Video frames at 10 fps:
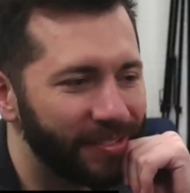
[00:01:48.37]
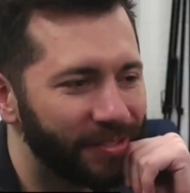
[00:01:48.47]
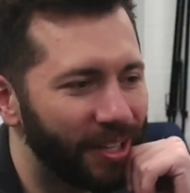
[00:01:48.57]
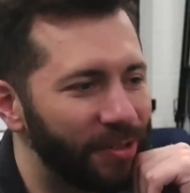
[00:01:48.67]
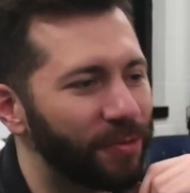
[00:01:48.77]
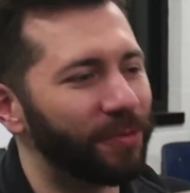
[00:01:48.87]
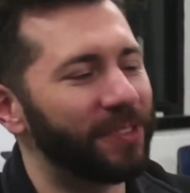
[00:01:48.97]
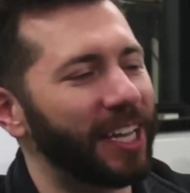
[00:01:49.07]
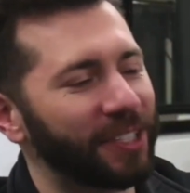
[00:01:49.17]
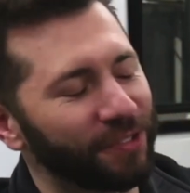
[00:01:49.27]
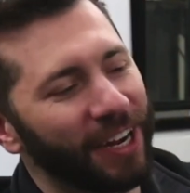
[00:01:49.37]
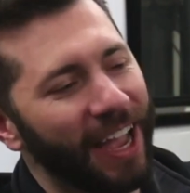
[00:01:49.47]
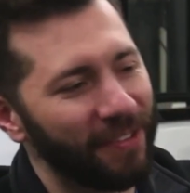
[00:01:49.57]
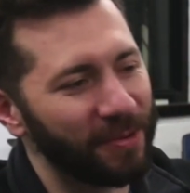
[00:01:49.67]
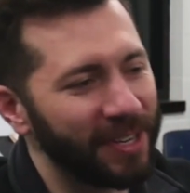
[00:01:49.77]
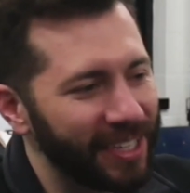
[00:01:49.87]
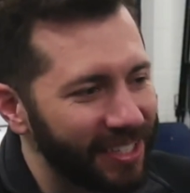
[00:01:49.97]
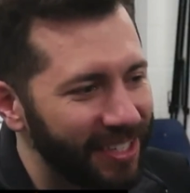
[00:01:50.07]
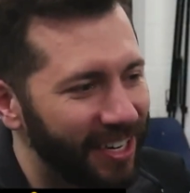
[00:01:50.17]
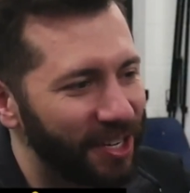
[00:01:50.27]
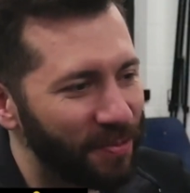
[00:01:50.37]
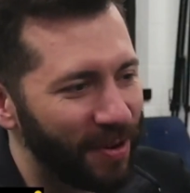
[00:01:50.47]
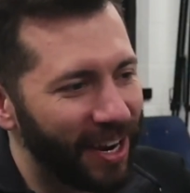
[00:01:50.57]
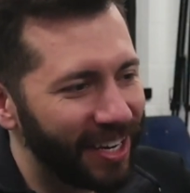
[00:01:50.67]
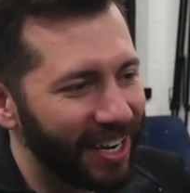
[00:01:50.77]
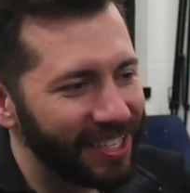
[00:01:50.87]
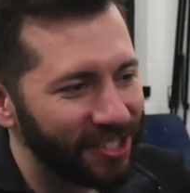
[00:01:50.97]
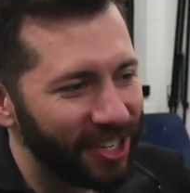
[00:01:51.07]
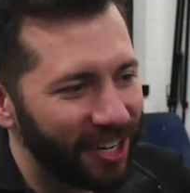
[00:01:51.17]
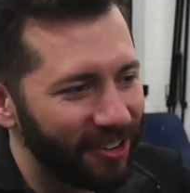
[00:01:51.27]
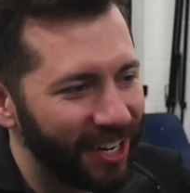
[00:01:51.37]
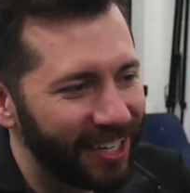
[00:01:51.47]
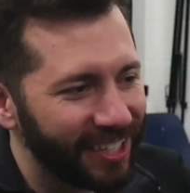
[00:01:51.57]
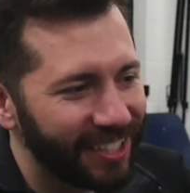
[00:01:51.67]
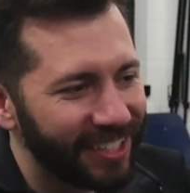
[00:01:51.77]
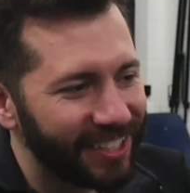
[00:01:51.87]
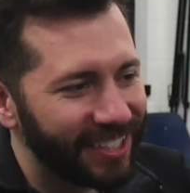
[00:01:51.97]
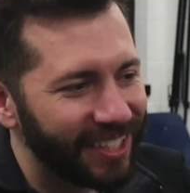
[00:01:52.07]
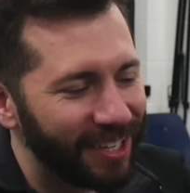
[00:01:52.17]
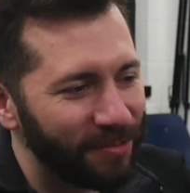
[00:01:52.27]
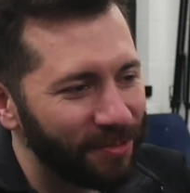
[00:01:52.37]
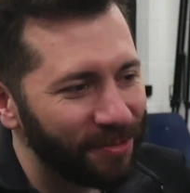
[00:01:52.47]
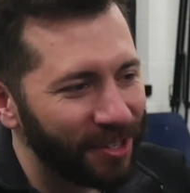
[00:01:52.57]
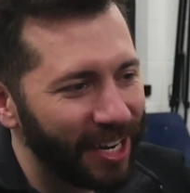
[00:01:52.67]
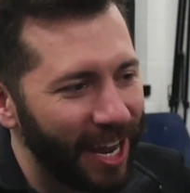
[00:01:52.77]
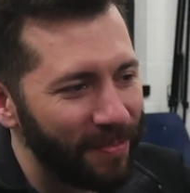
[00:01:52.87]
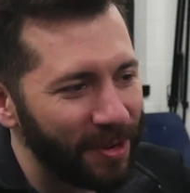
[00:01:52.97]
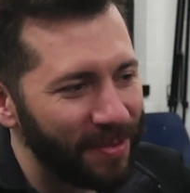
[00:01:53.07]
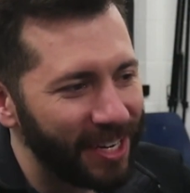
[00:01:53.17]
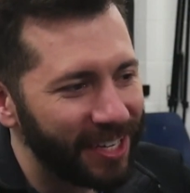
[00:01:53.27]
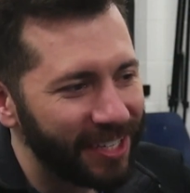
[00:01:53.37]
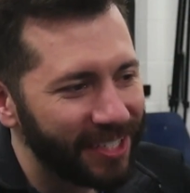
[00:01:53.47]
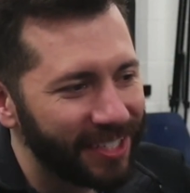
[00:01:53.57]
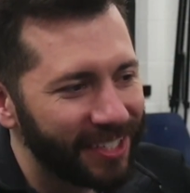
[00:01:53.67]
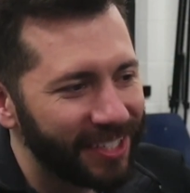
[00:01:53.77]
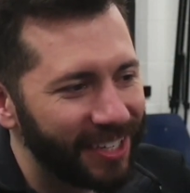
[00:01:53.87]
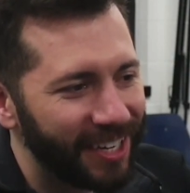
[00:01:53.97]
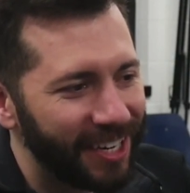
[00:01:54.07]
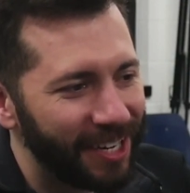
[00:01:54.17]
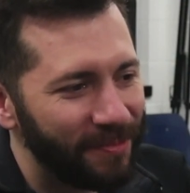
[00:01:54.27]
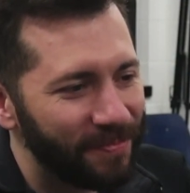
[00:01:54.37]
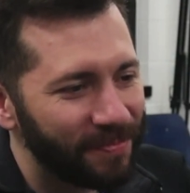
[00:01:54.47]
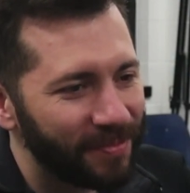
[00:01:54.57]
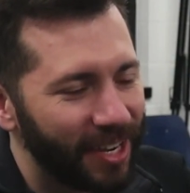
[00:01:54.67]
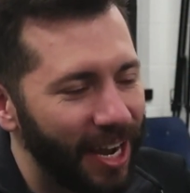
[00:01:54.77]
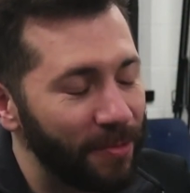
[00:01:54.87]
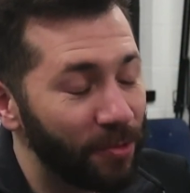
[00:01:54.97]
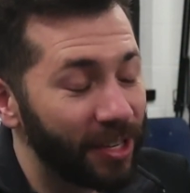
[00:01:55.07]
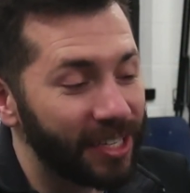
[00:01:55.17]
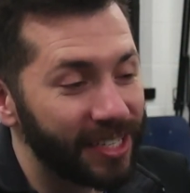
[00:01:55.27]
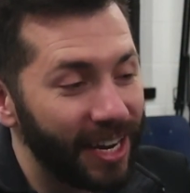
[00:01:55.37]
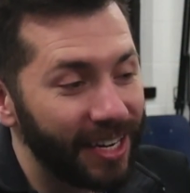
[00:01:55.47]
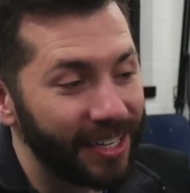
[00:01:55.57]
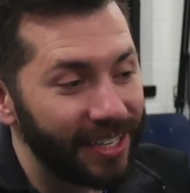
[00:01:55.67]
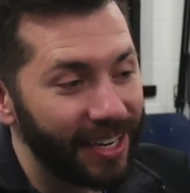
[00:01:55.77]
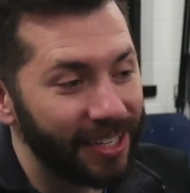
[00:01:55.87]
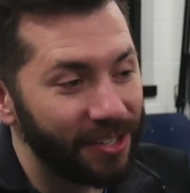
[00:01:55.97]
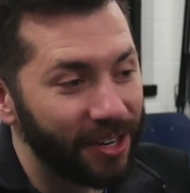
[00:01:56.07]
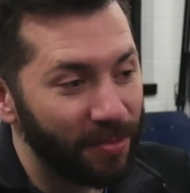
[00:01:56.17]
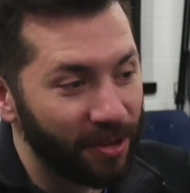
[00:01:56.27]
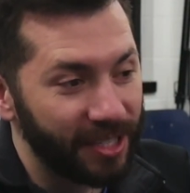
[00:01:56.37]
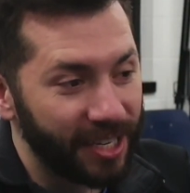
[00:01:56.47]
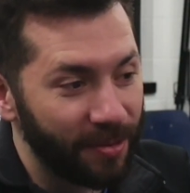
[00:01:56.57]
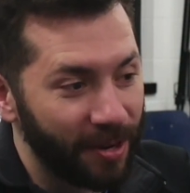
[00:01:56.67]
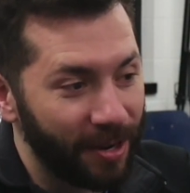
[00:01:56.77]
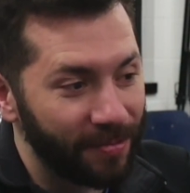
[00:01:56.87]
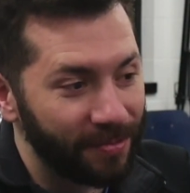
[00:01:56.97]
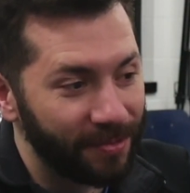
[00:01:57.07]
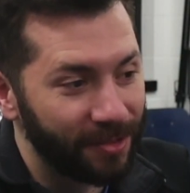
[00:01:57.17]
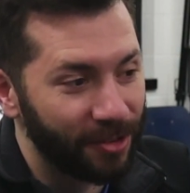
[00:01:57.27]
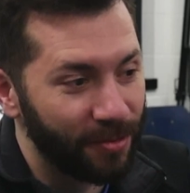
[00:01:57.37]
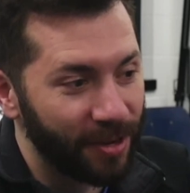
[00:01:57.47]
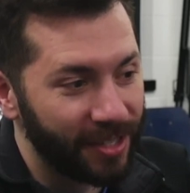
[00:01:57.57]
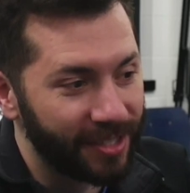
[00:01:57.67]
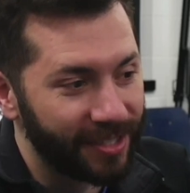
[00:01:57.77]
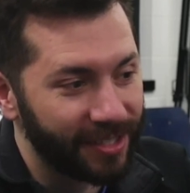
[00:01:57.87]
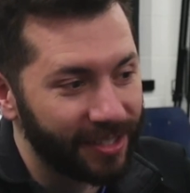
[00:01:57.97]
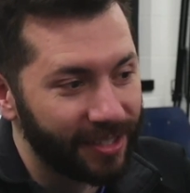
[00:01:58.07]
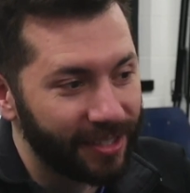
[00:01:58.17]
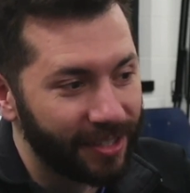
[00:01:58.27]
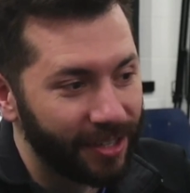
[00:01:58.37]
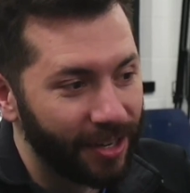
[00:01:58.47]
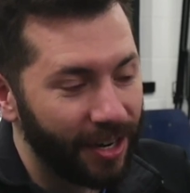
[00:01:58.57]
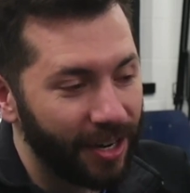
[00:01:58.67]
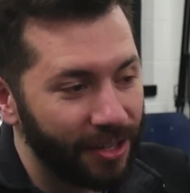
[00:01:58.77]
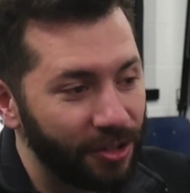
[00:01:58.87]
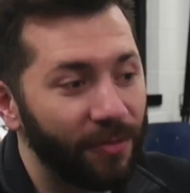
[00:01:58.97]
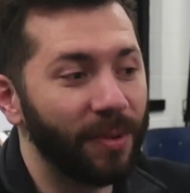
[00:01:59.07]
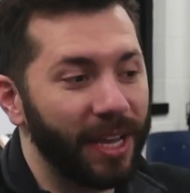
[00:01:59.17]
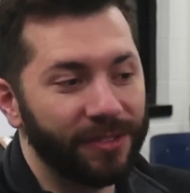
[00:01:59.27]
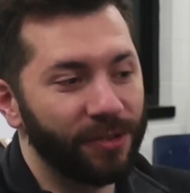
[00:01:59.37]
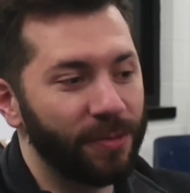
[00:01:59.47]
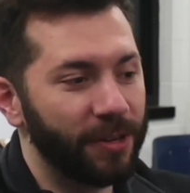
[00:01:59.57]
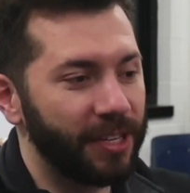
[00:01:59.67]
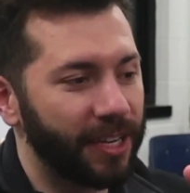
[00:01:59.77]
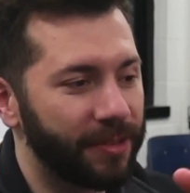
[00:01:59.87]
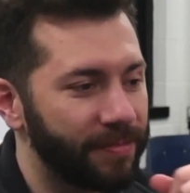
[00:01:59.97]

Well, thanks for having me on your podcast, Shawndray. I'm really happy to be here. I'm really excited that you get a birthday coming up in 3 months. Do you have plans for your birthday?